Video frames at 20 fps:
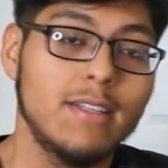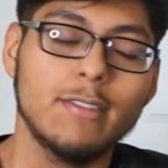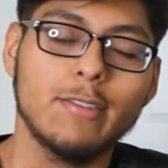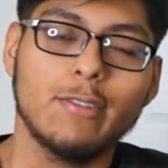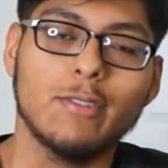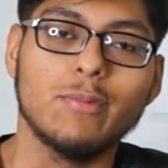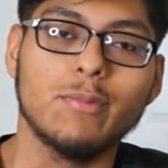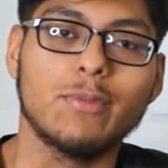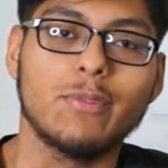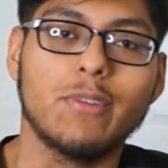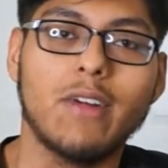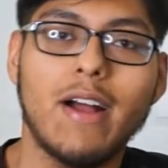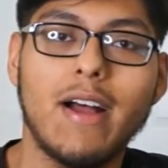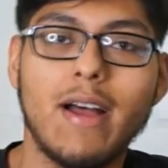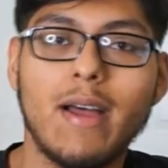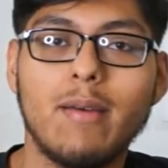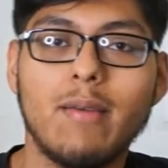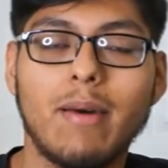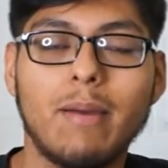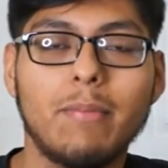
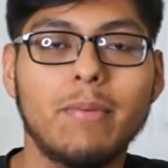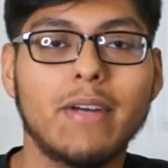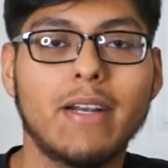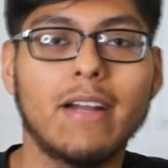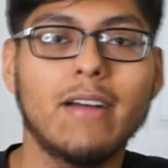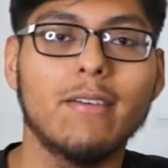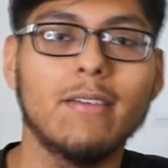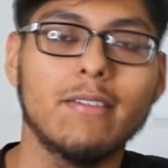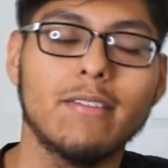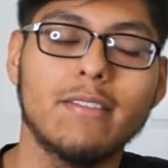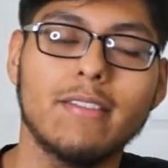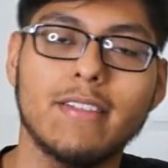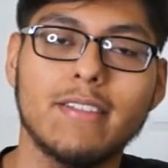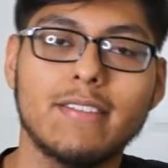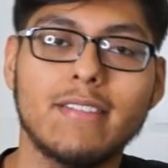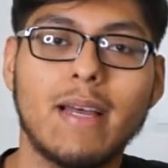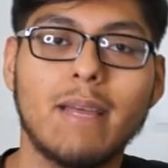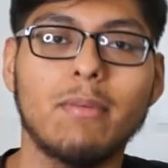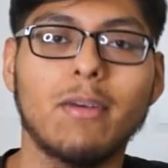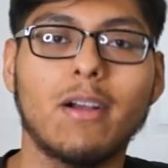subscribe. I put out
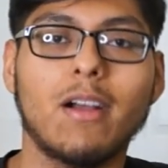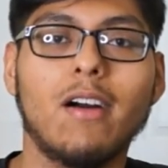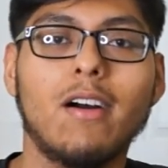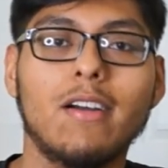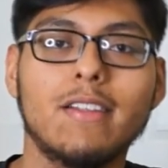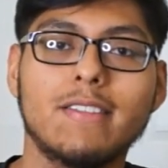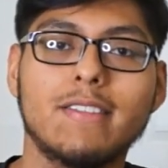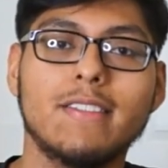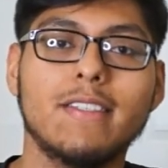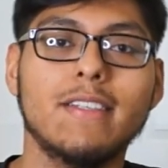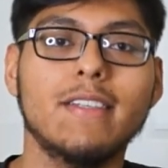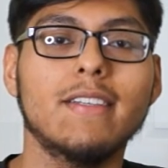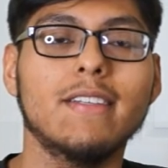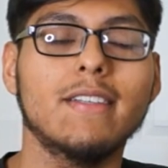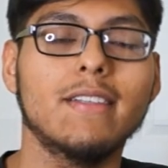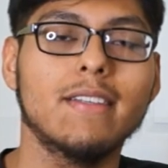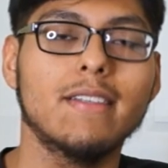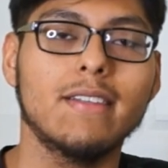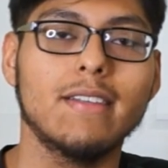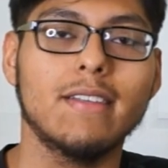this type of
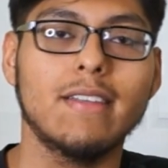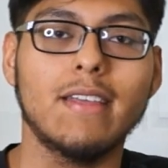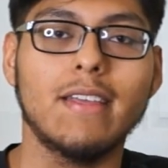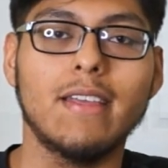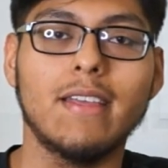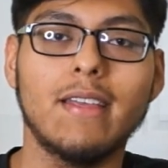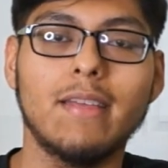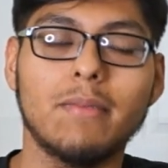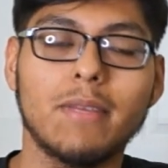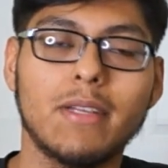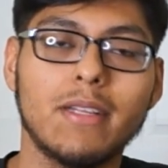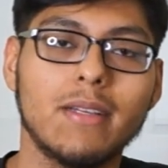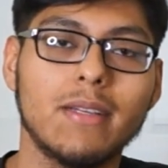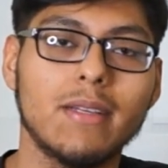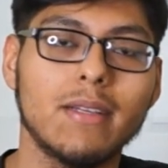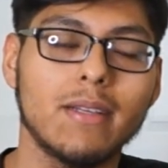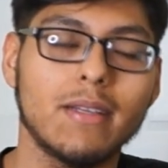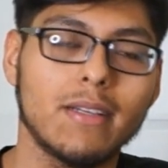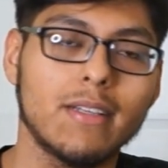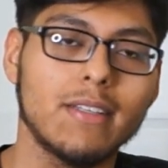content, and I'm
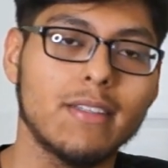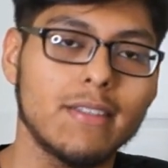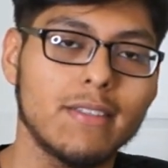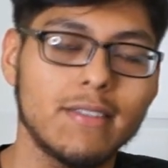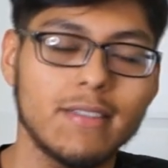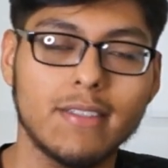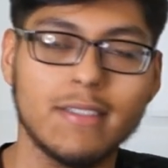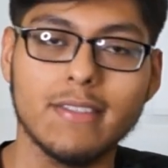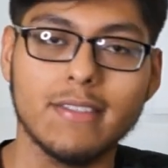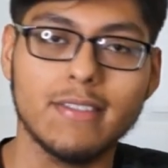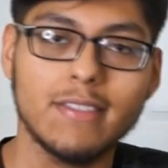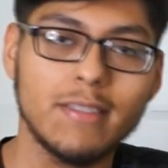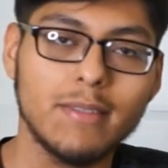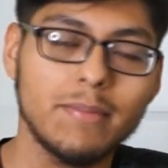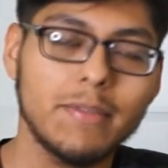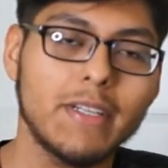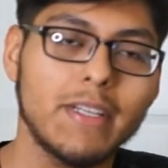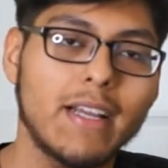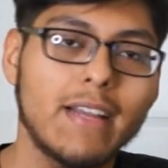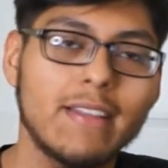gonna continue
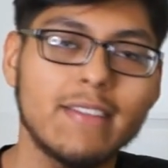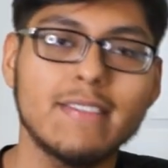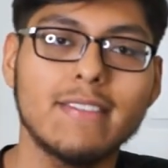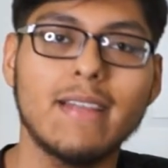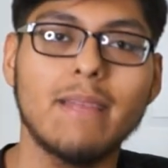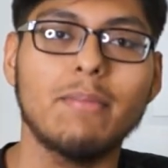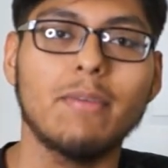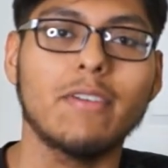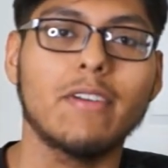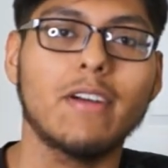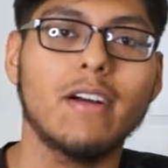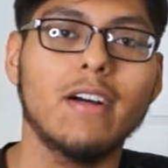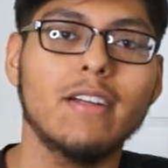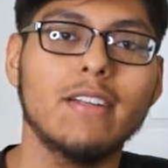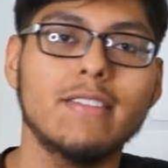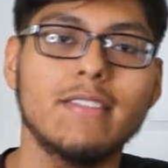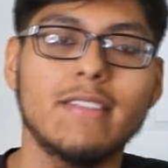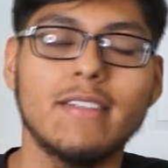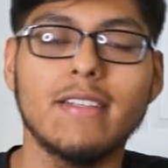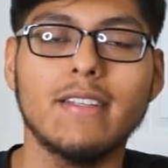putting out this type of
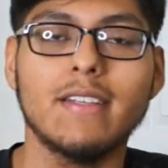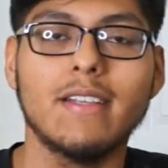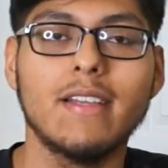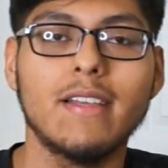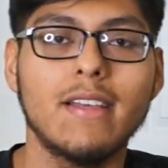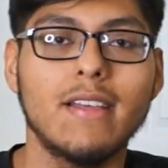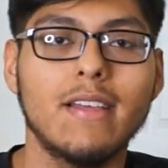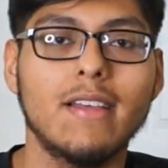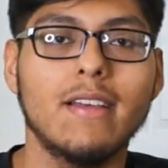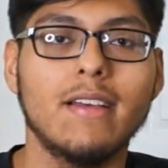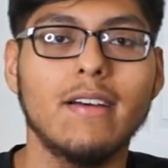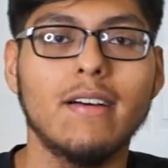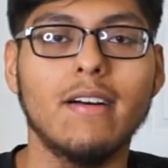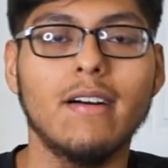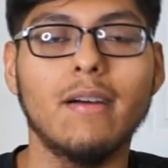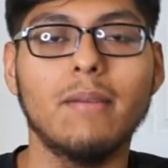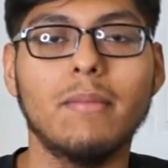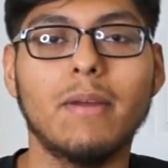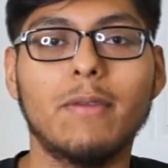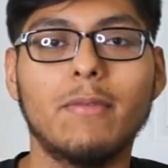content
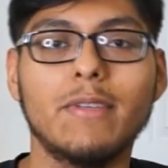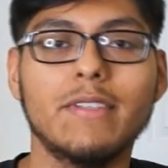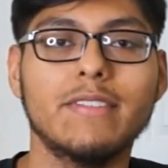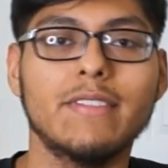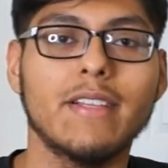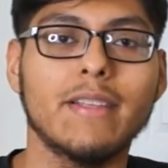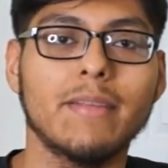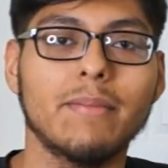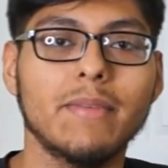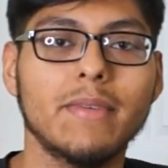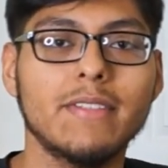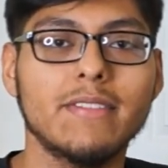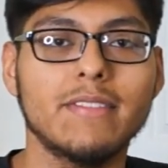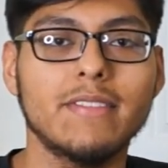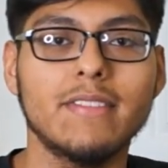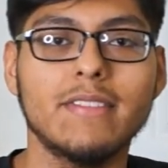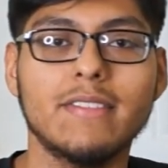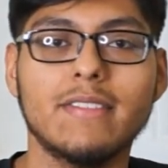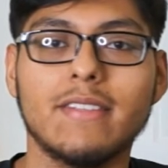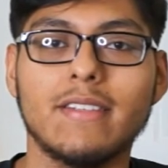on my reselling
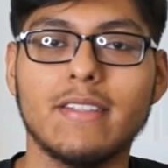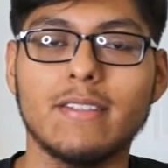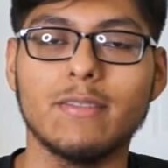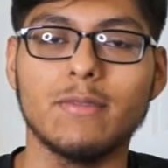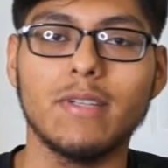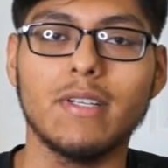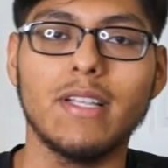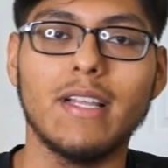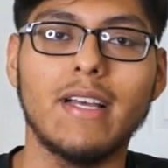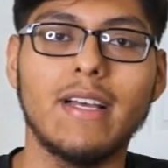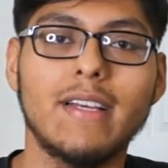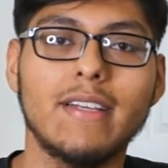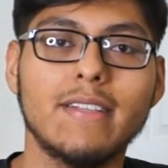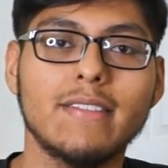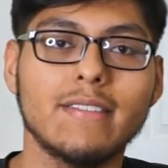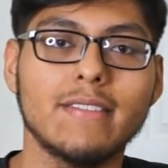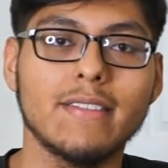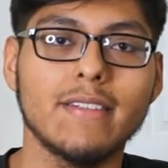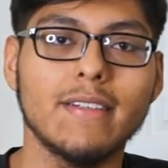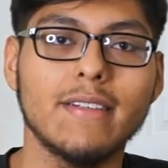business, as well
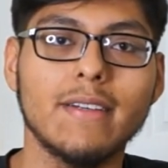as